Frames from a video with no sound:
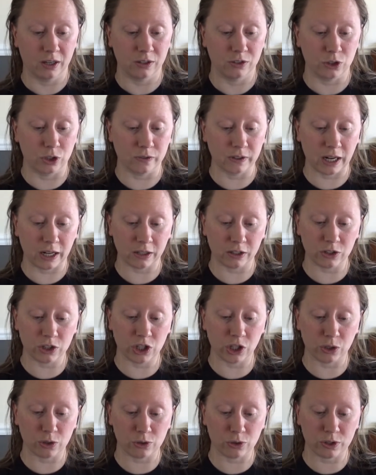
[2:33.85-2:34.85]
Juvenile and
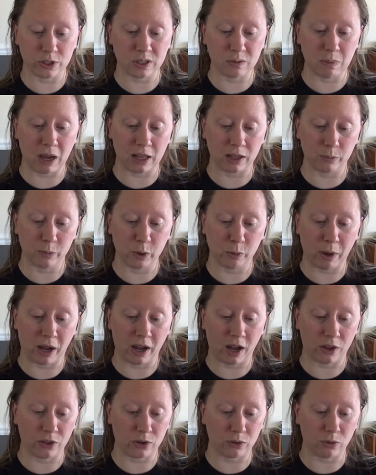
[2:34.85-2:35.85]
Children's MALIBU by
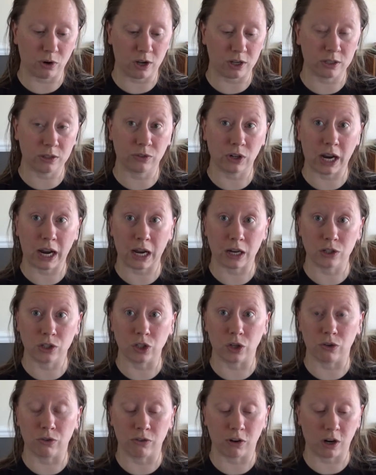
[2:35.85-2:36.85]
Heather Ross for
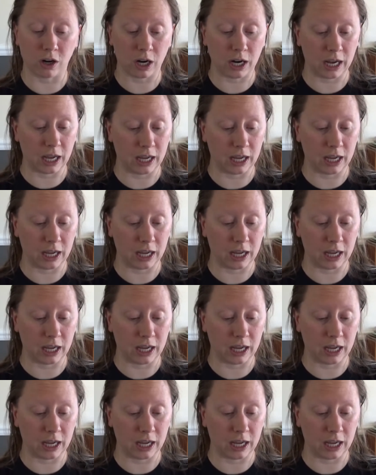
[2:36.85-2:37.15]
Andover.